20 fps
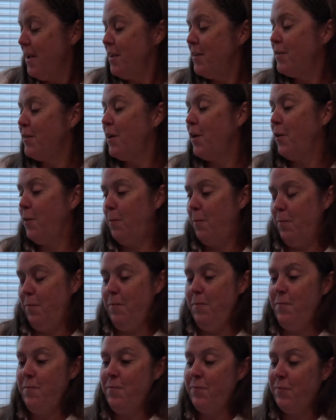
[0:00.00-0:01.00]
So,
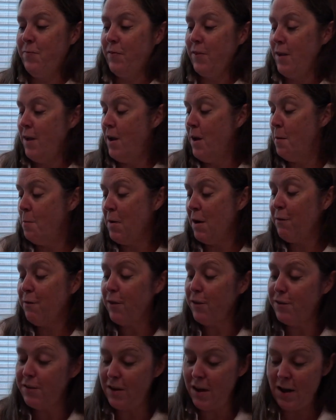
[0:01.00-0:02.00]
my
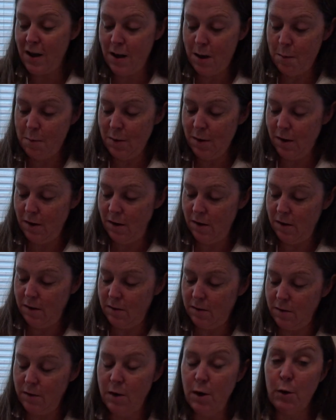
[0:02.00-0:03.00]
first tab
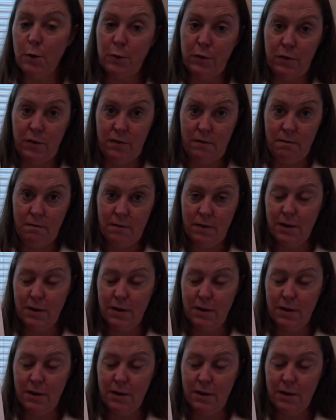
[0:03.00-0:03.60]
is notes.